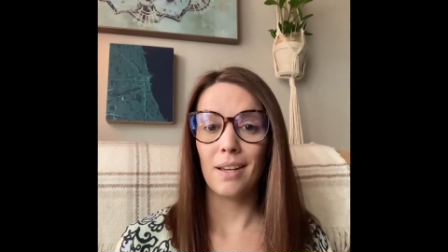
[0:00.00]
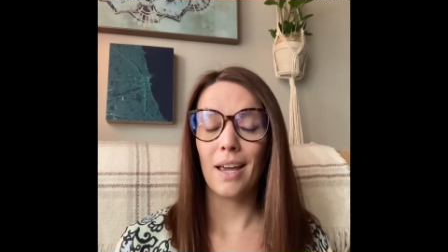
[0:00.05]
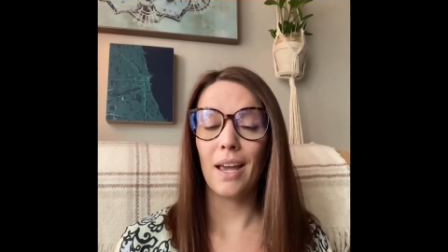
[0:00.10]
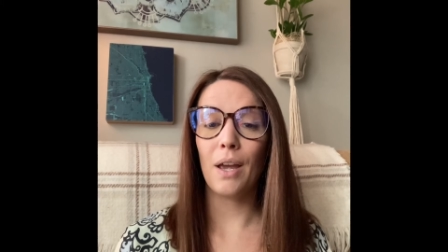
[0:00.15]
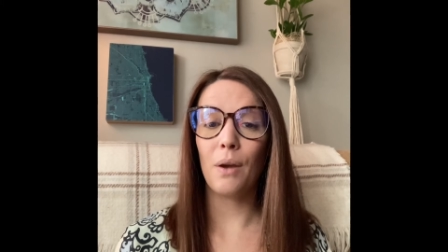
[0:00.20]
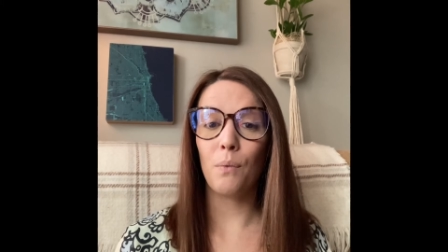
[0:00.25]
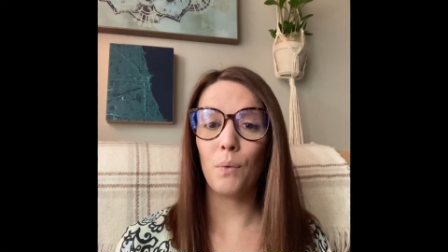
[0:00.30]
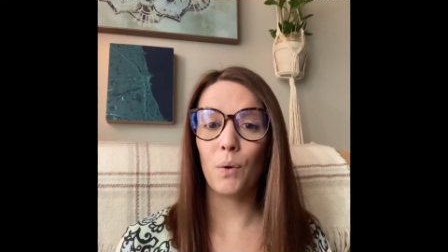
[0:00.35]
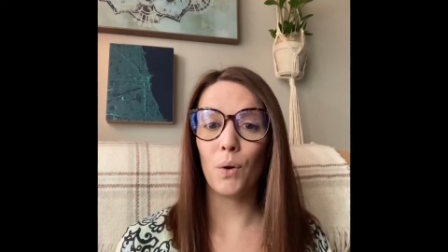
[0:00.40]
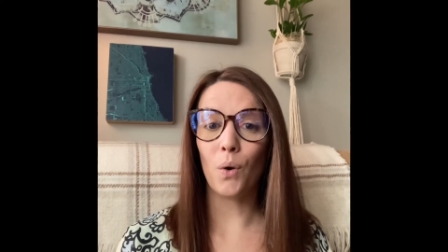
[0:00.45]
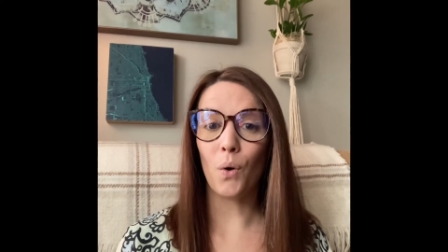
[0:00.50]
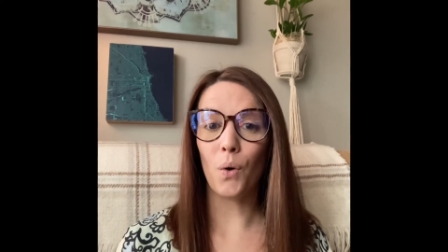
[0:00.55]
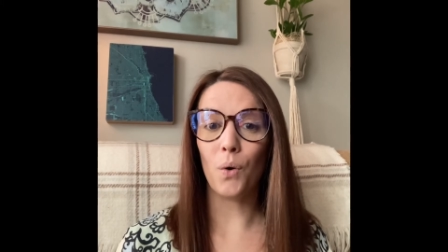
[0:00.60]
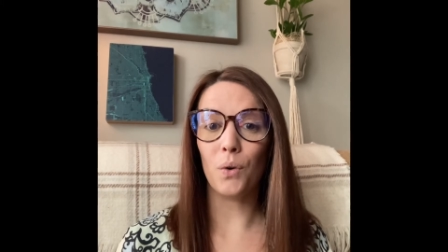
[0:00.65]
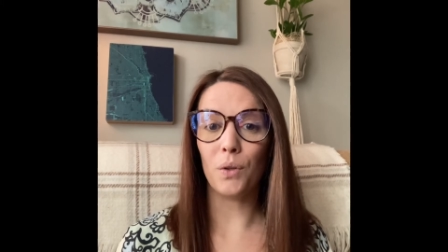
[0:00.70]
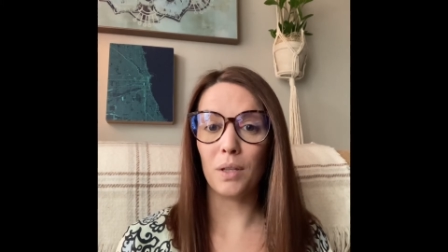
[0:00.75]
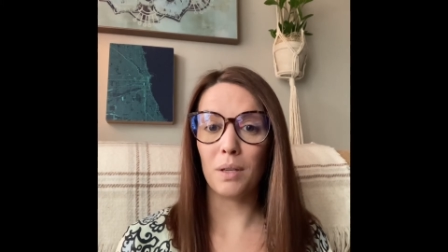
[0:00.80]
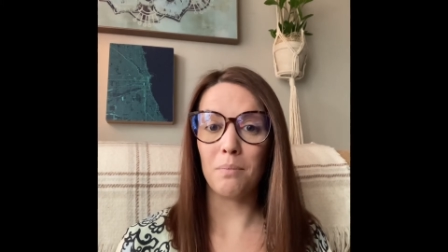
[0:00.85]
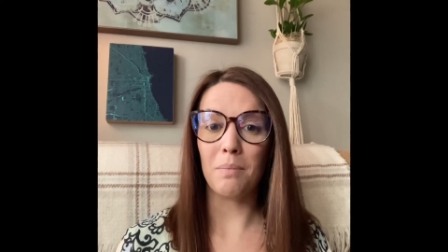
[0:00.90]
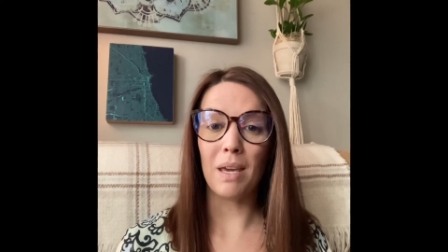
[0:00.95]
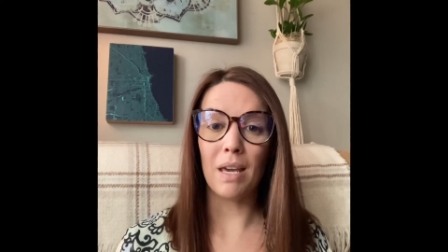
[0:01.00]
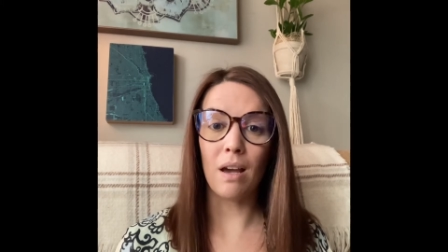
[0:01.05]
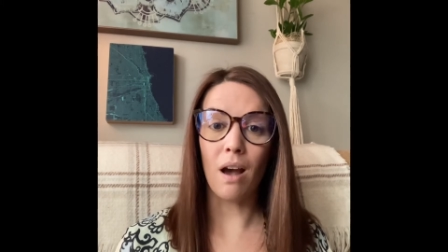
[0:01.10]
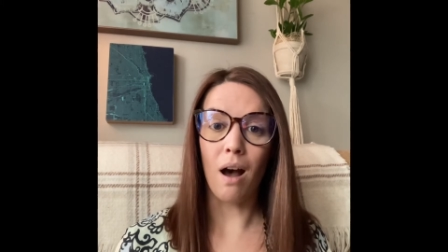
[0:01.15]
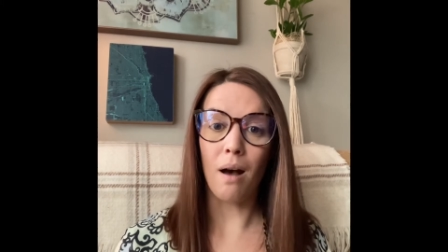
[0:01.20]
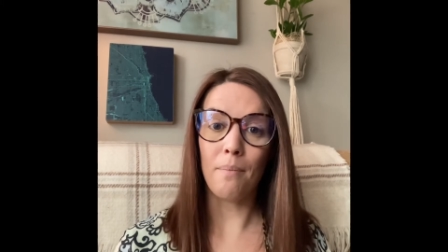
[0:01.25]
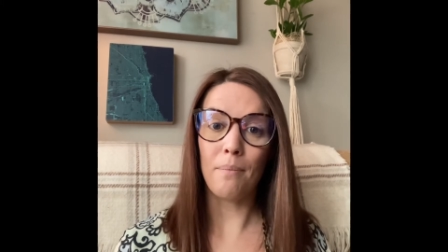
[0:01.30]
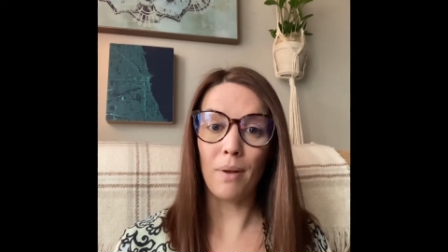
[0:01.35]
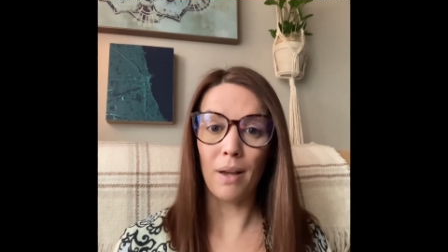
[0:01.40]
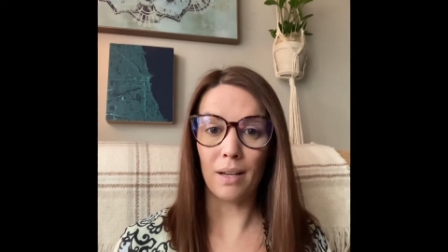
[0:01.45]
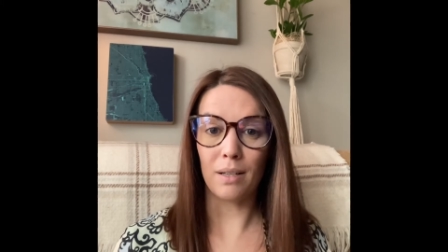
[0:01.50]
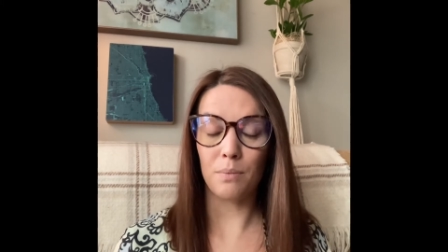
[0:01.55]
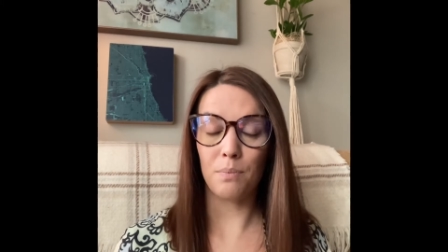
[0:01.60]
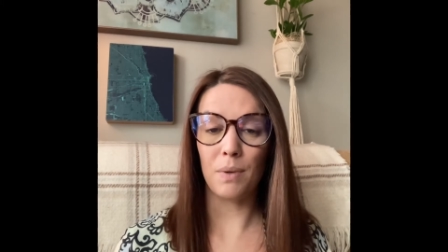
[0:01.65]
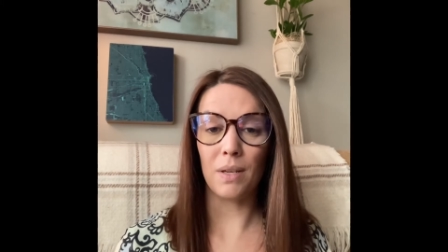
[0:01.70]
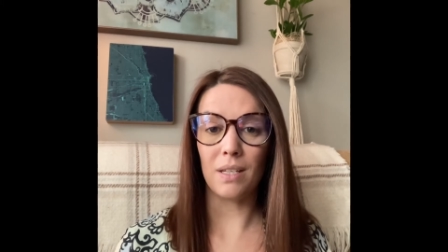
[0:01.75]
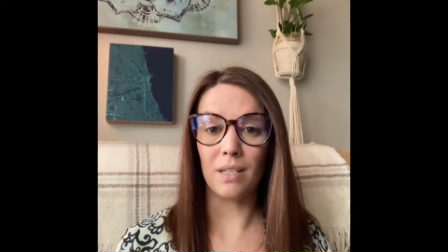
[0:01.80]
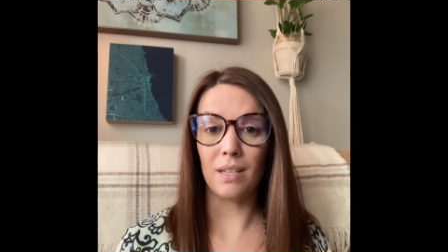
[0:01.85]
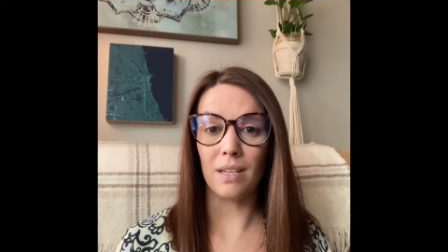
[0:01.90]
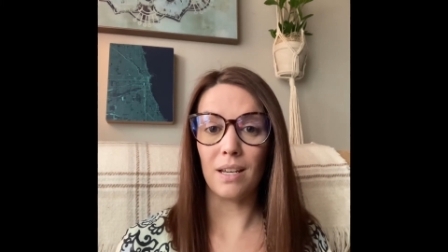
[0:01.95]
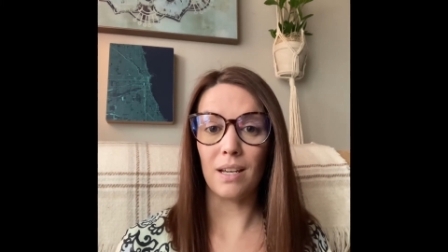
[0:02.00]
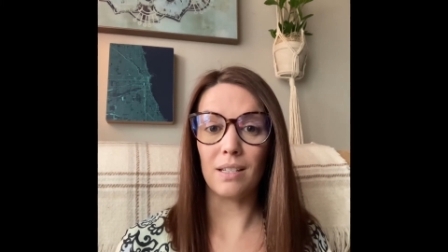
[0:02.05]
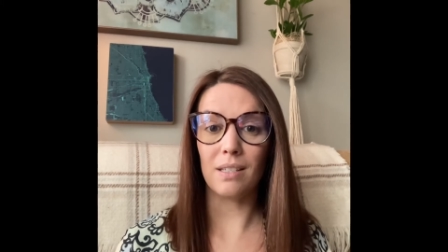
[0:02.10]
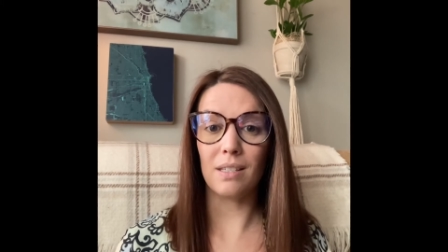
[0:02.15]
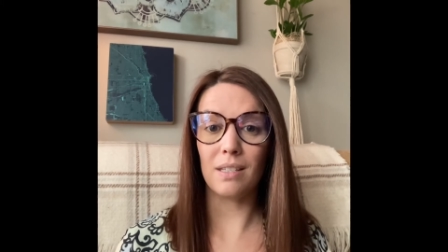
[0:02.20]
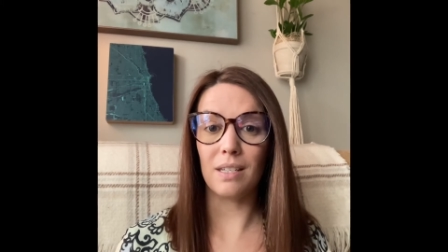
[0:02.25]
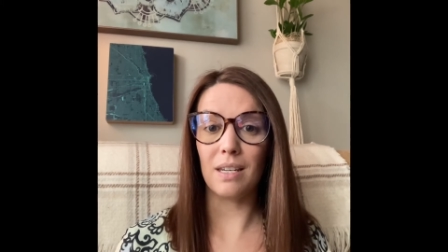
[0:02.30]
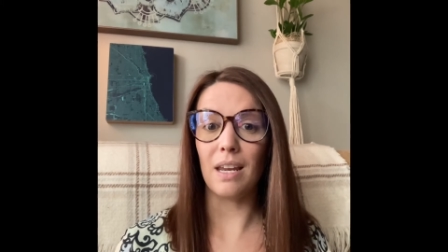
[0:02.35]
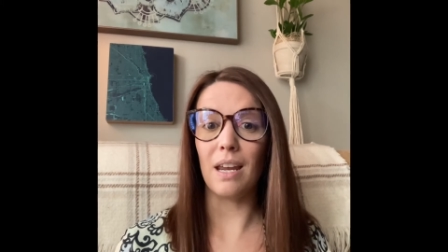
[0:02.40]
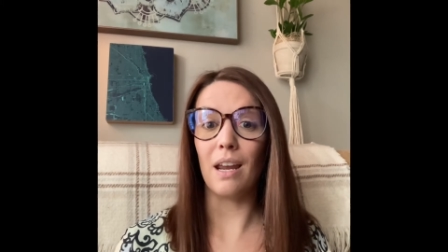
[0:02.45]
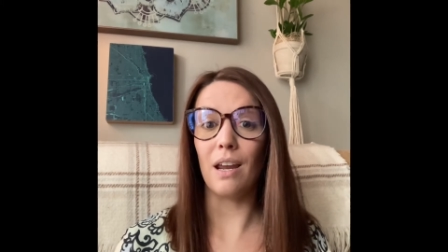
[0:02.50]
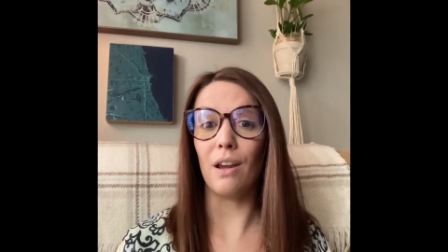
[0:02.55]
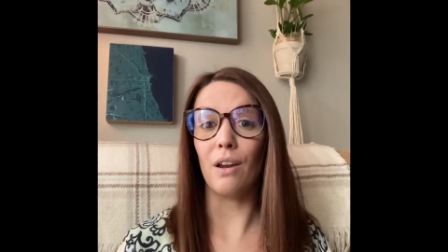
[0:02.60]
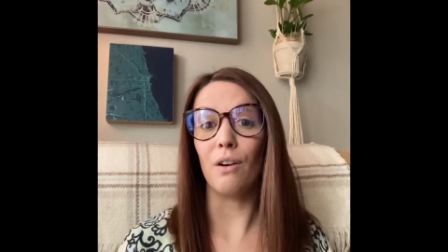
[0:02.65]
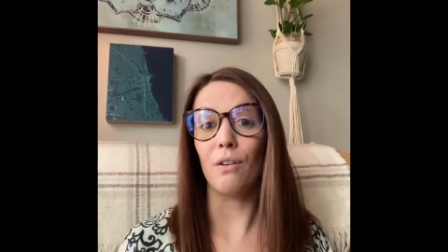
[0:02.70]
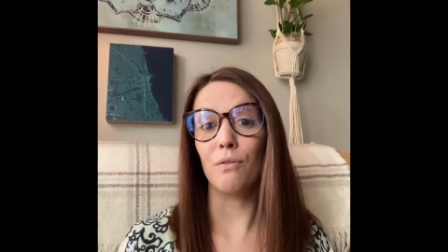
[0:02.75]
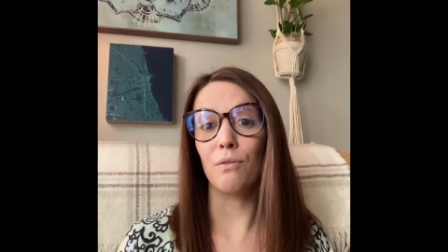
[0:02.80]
It would only be complex P T S D